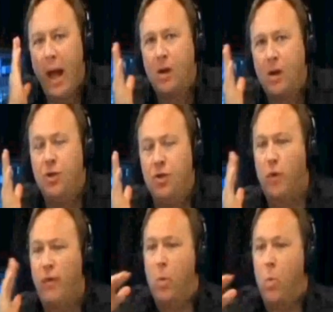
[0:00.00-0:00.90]

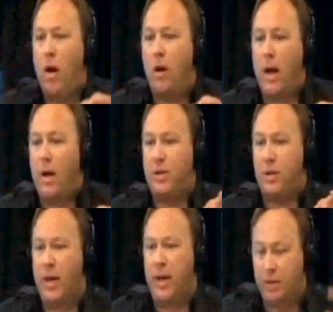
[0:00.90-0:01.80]
houses where they
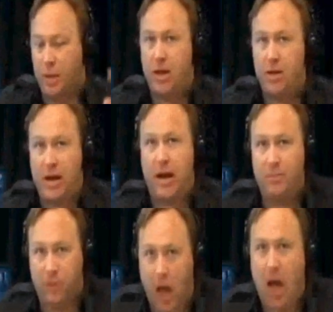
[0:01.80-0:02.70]
warehouse the kids, a lot of
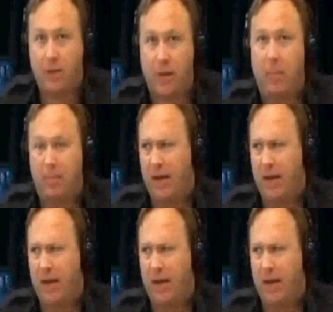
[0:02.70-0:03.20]
times locked up,